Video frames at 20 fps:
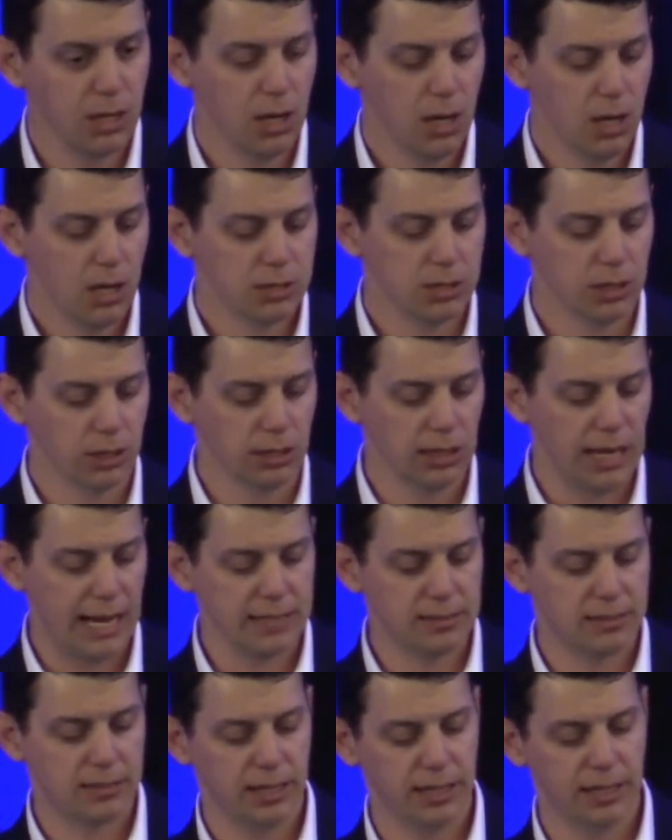So the
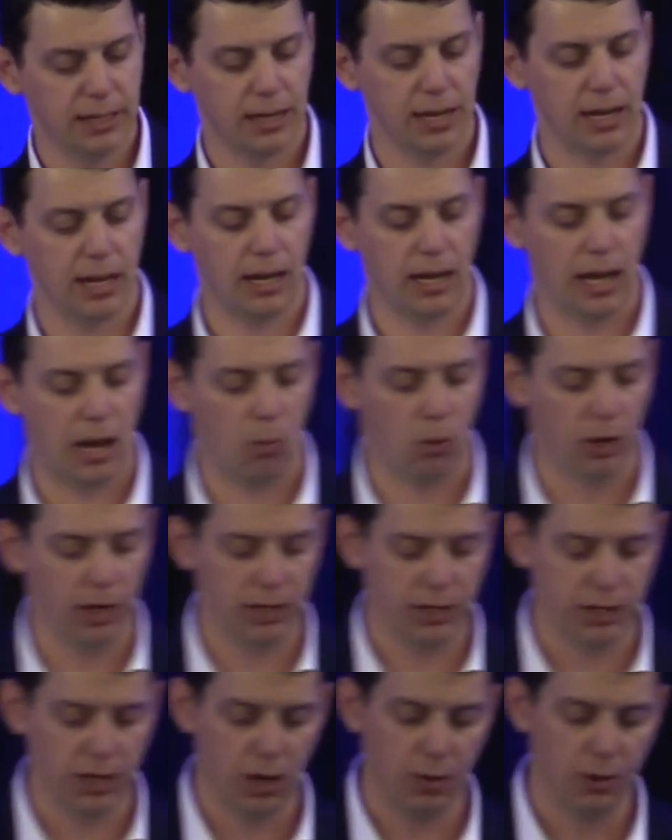last thing I
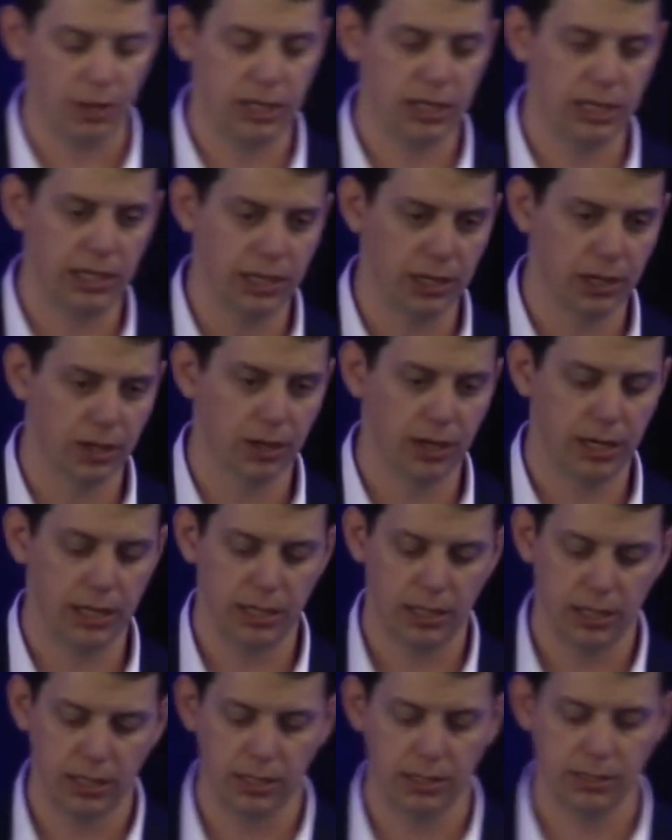wanted to go in here
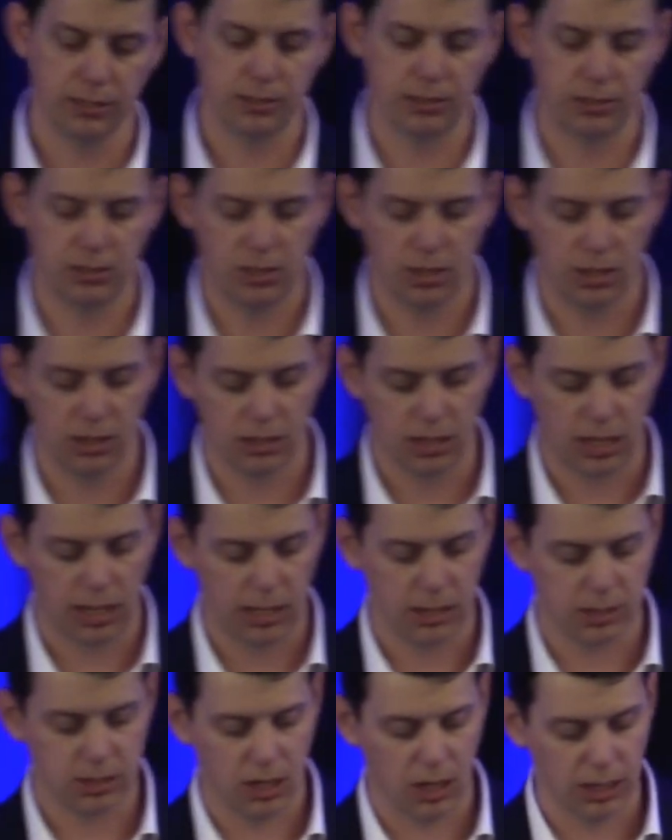is
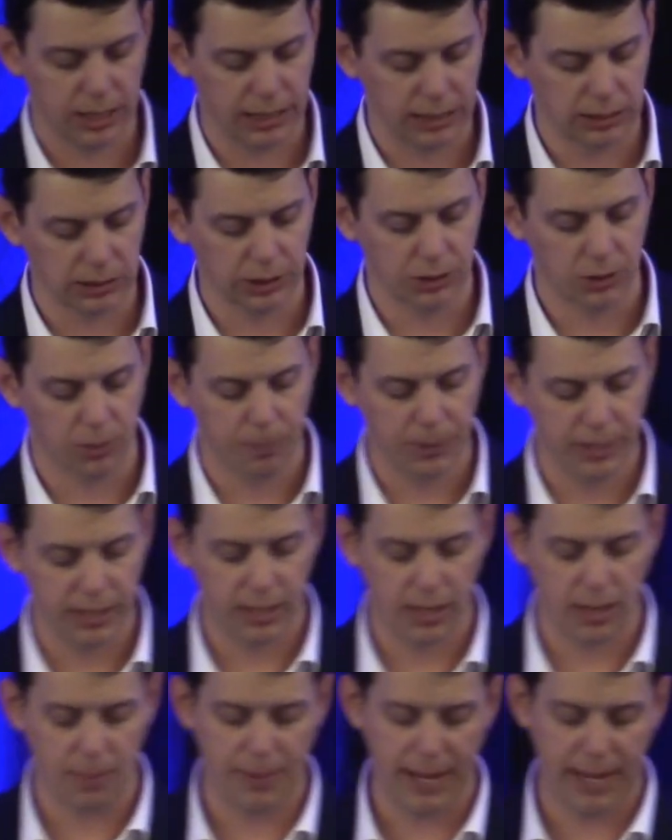talking a little
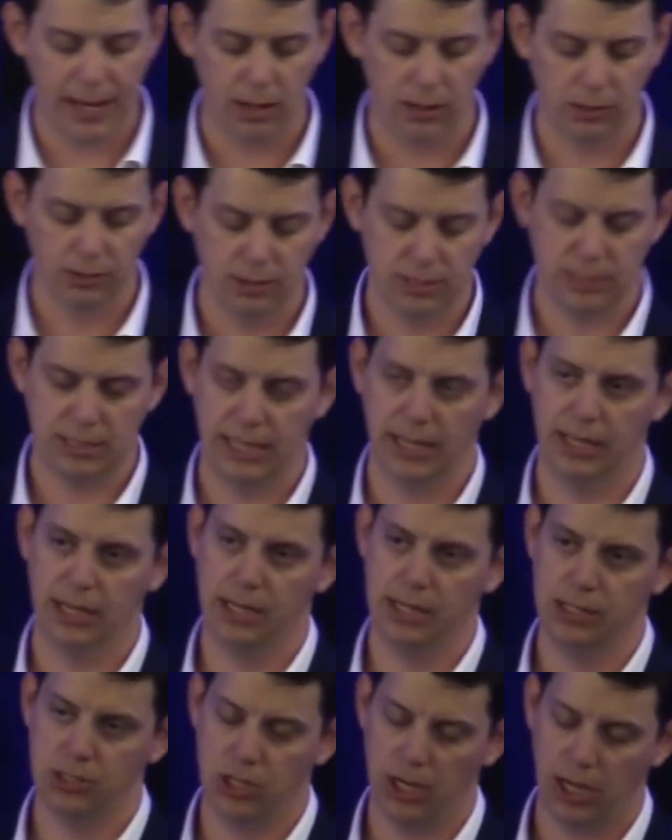bit about
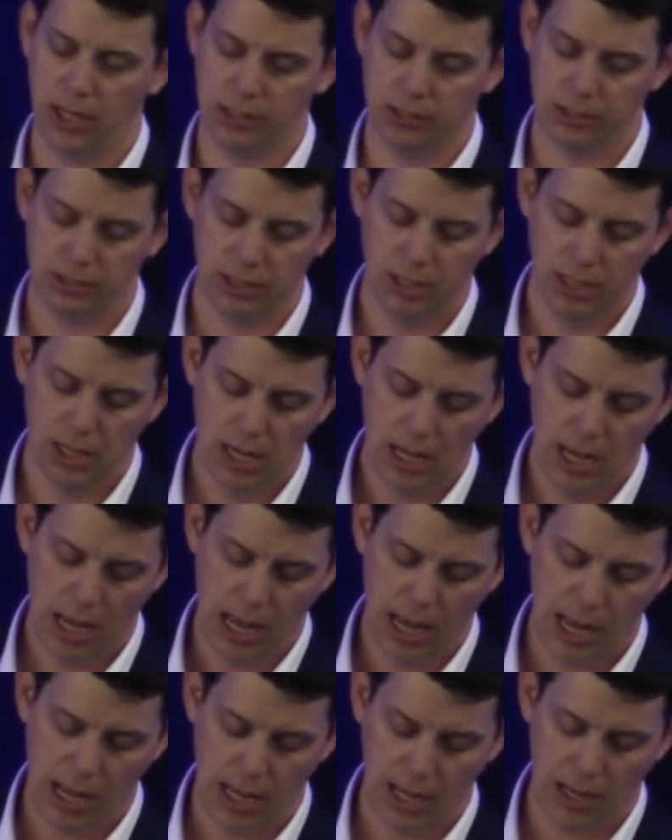sanity checks,
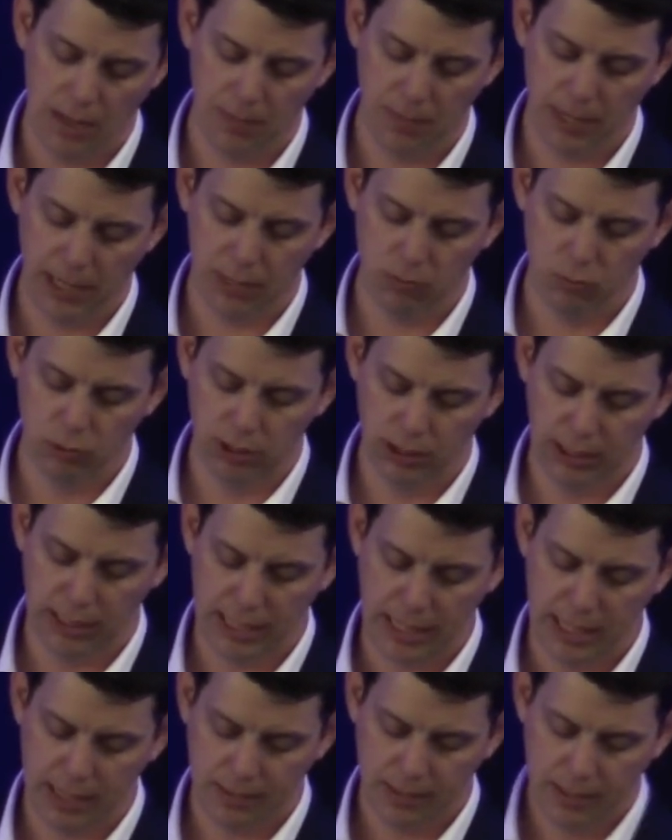and
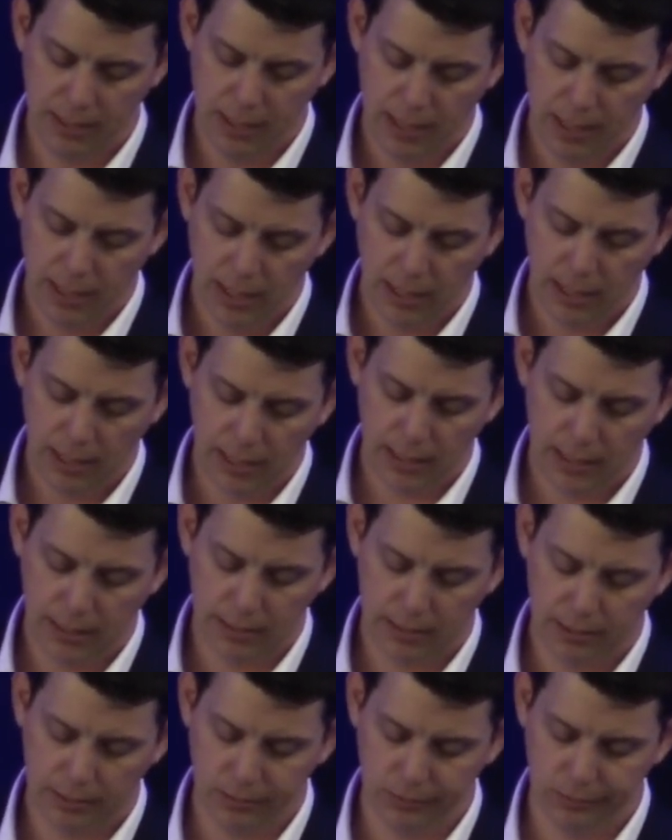really
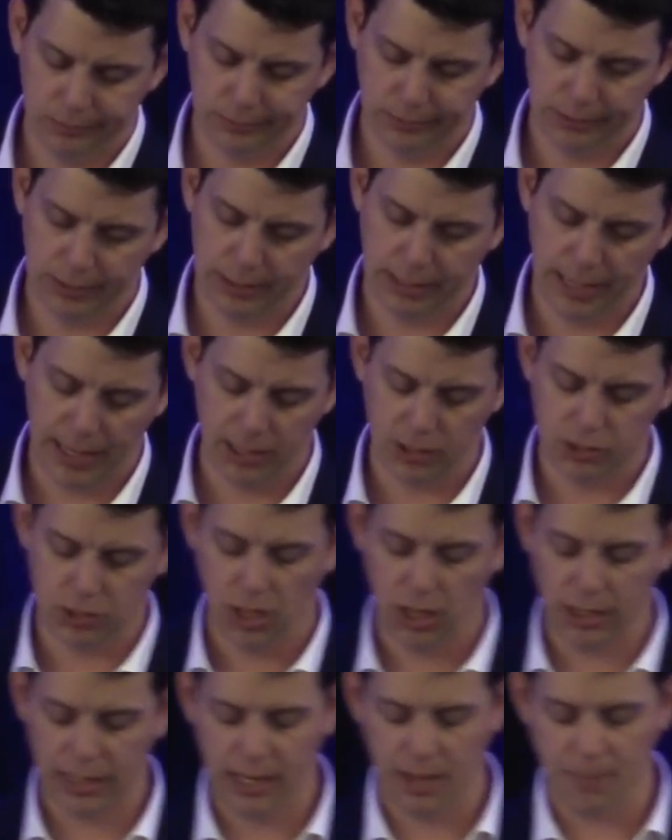kind of
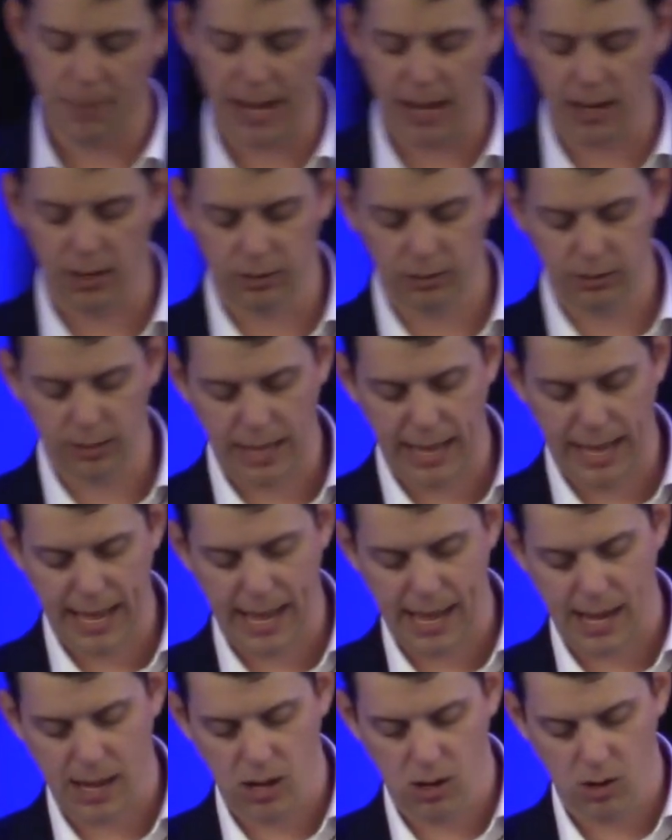talking about
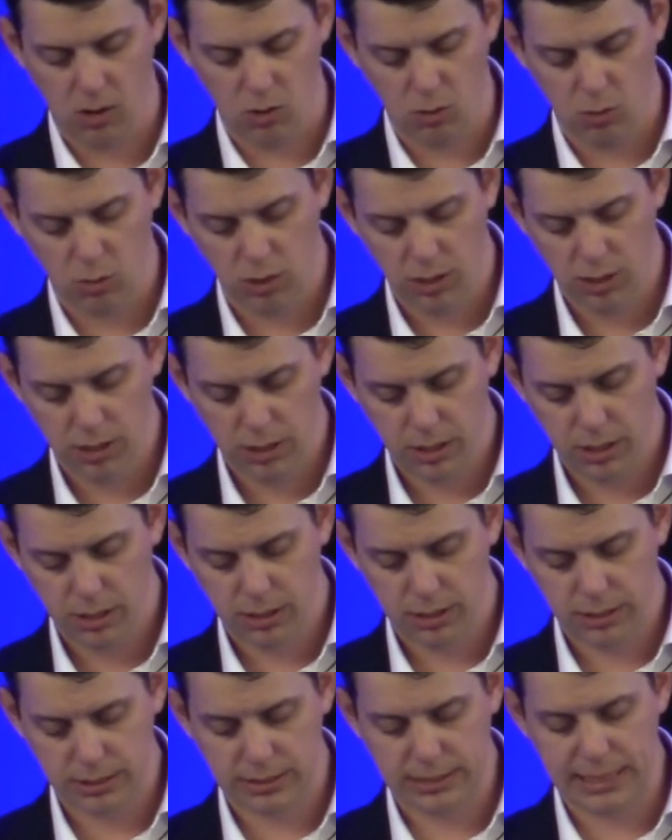how
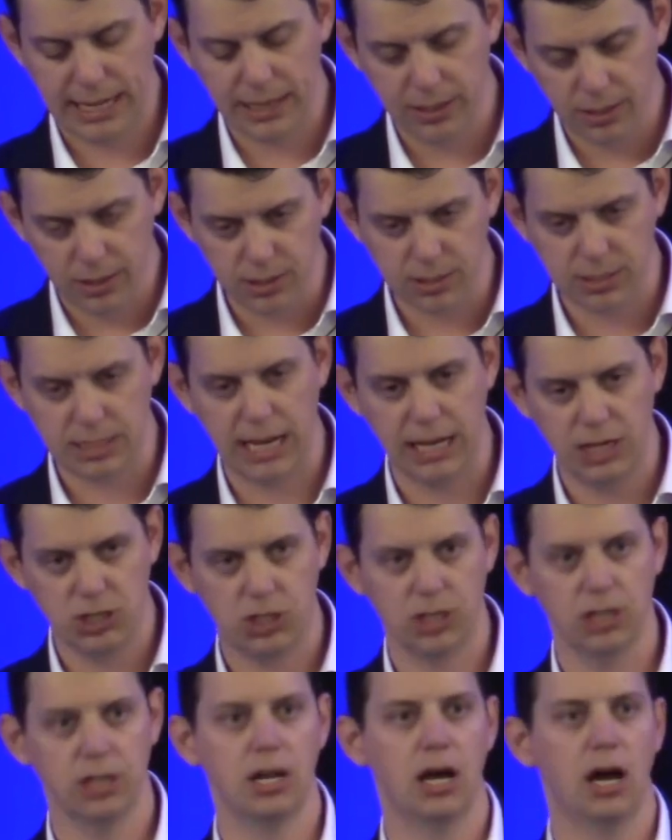
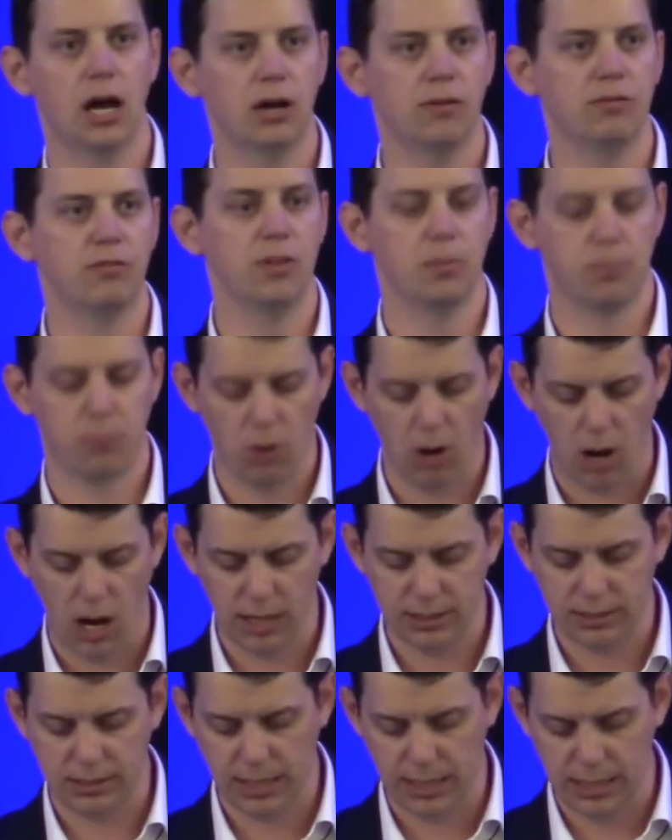standardization of the
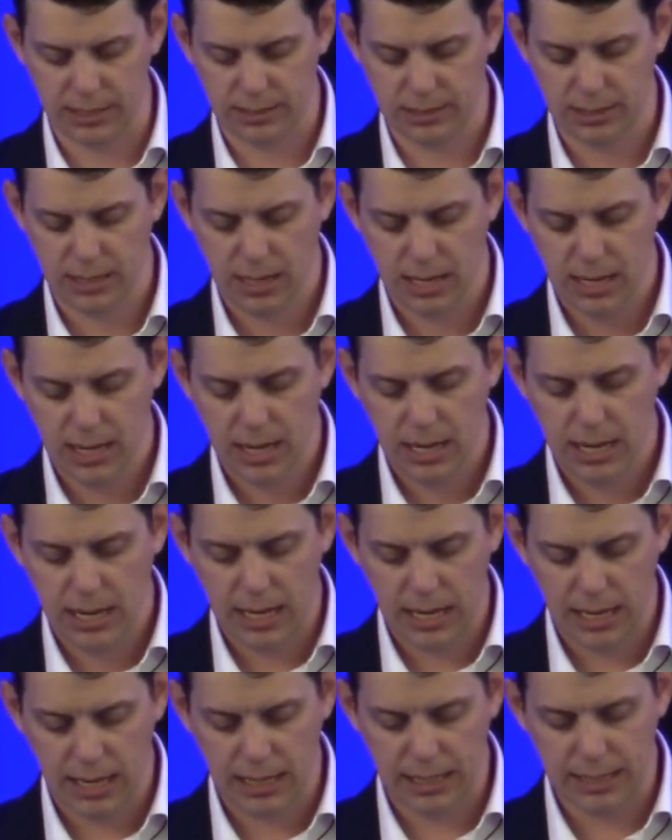process
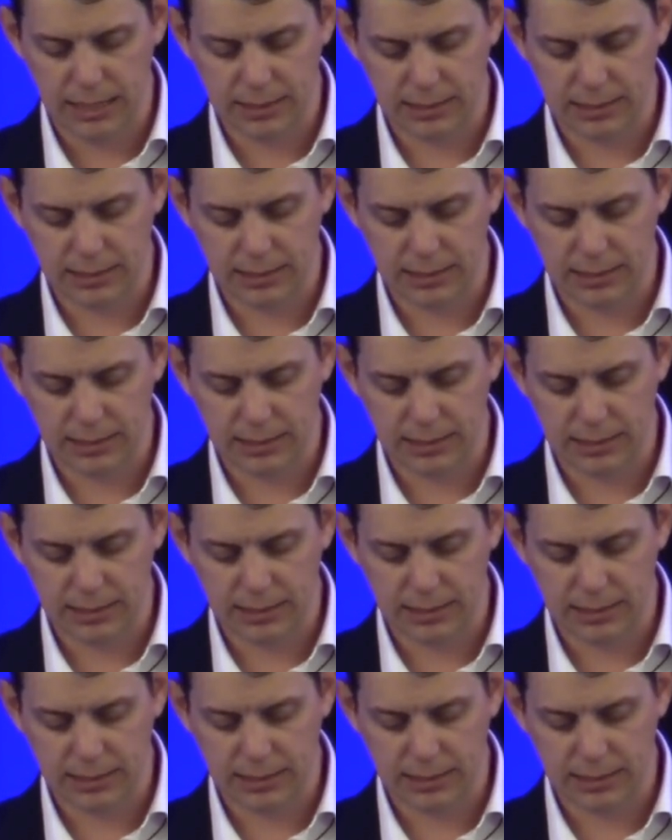is